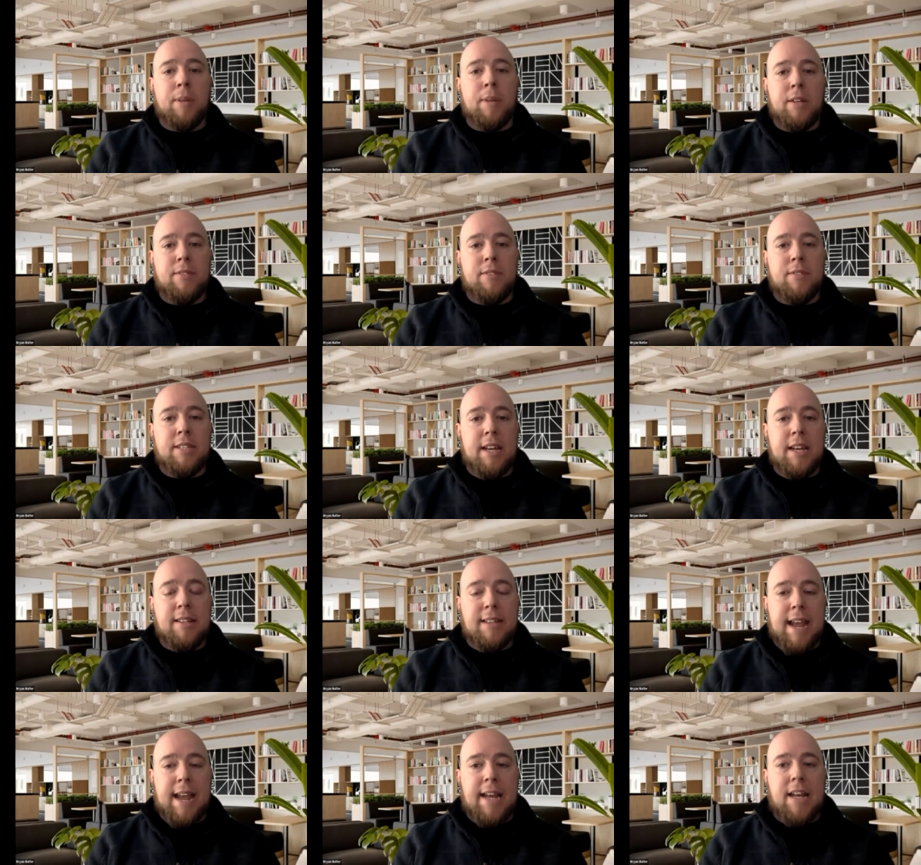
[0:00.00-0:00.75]
there is an
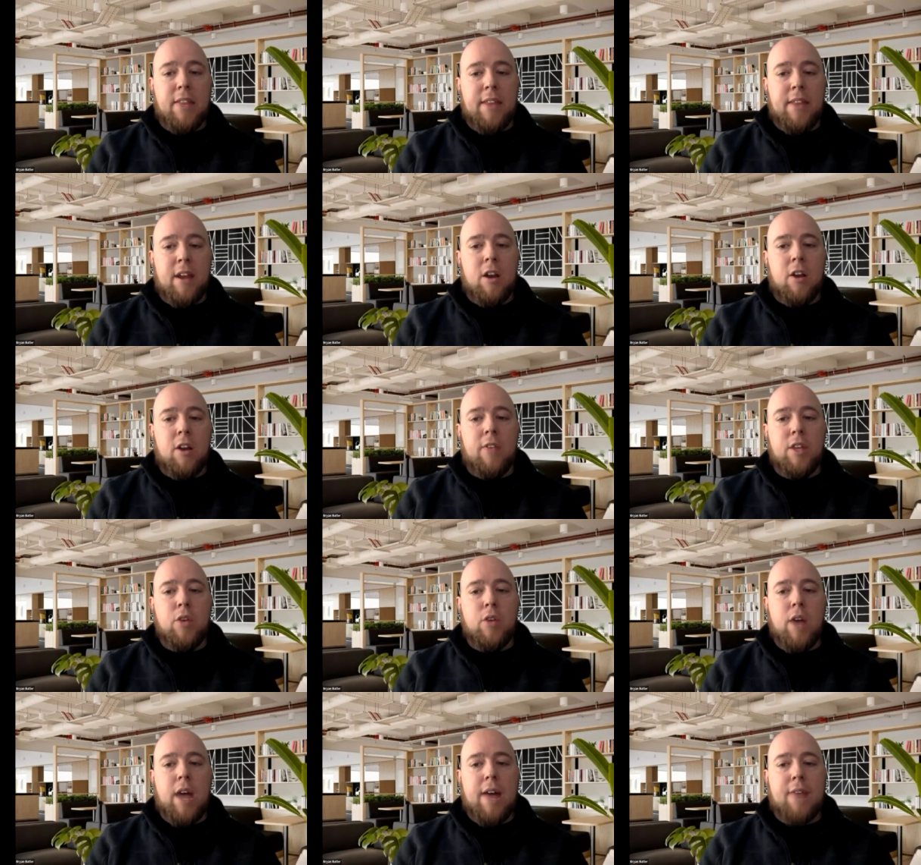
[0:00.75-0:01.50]
element of
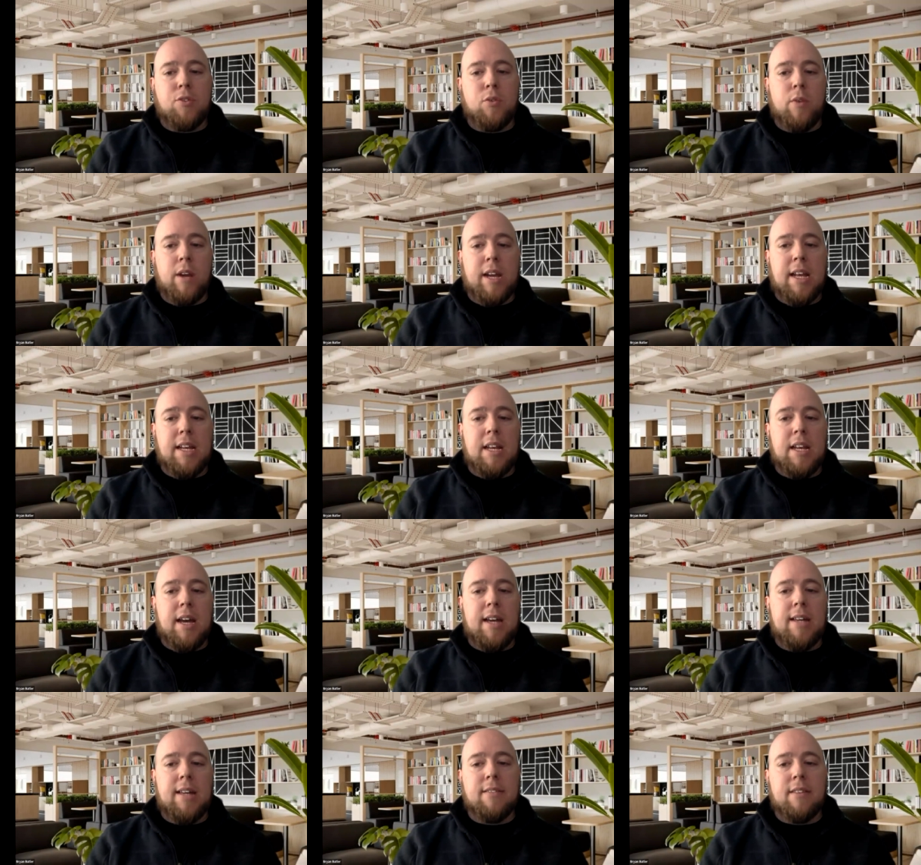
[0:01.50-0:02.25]
data there that you
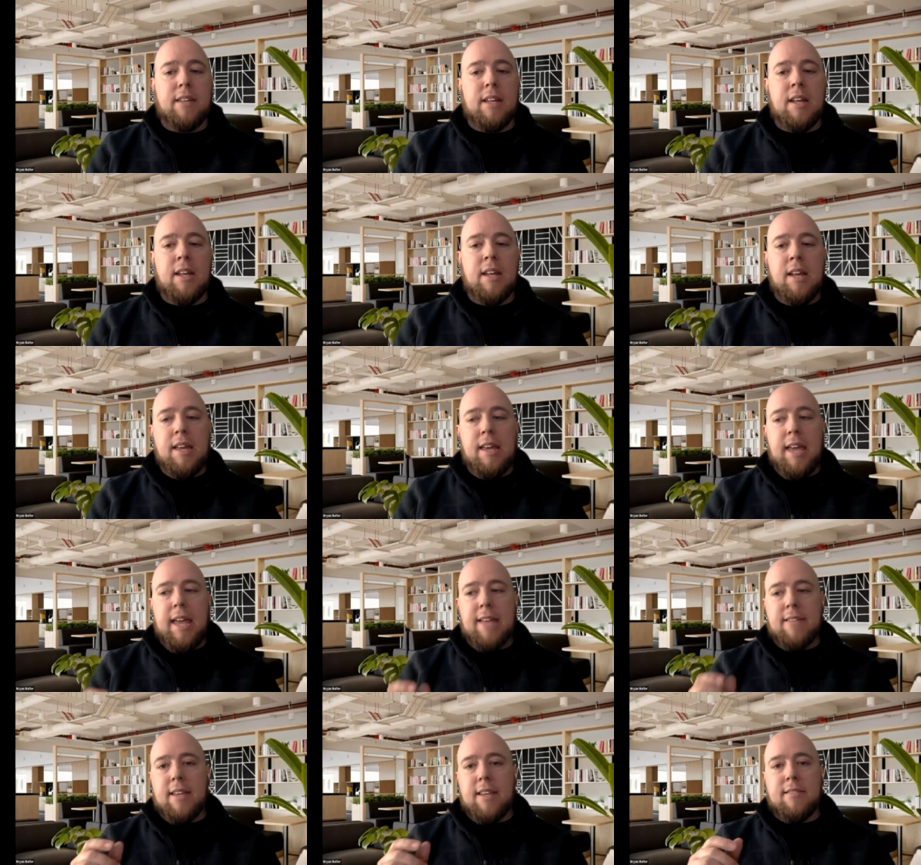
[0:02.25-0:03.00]
have to recognize
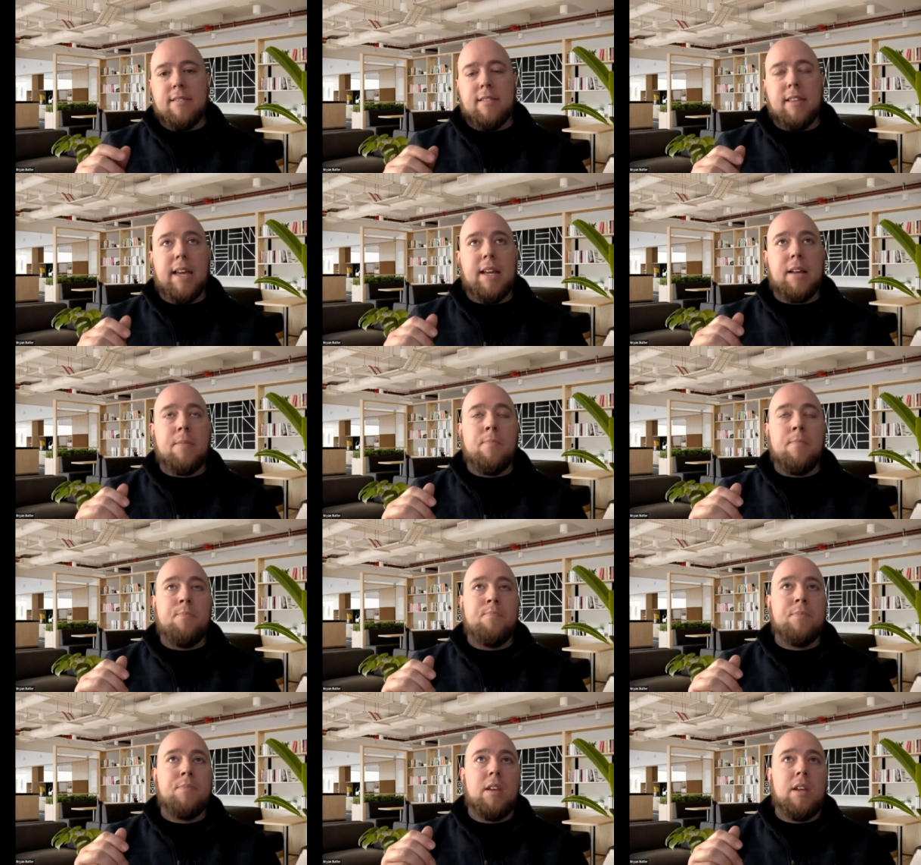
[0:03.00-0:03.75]
that
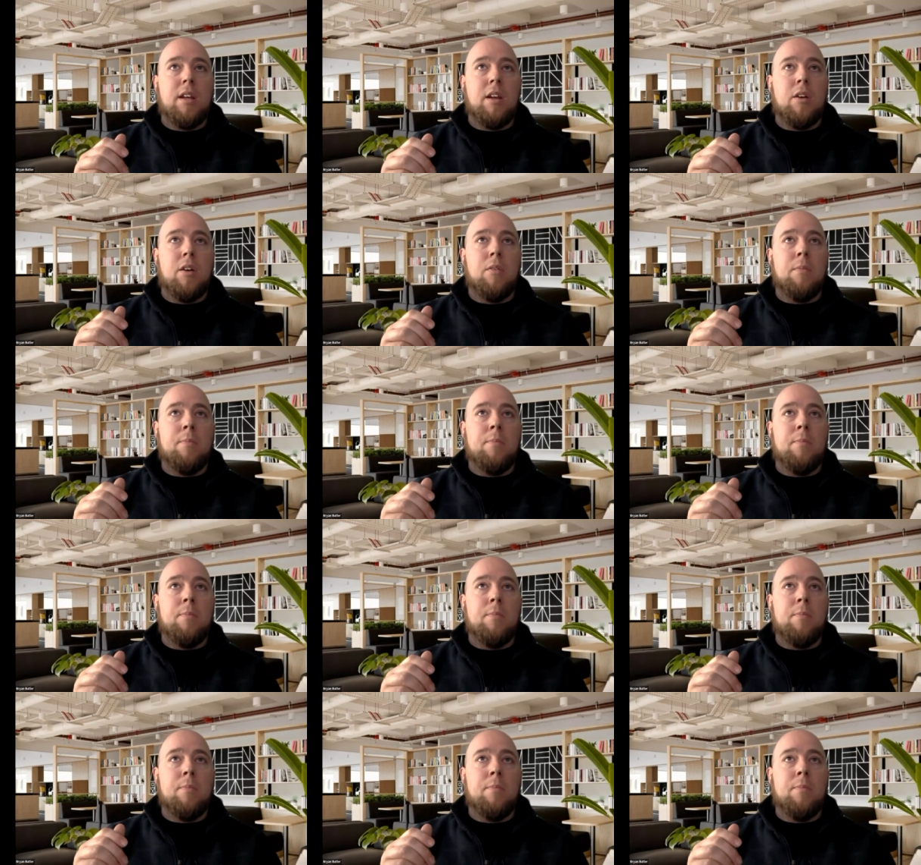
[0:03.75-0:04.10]
it's like,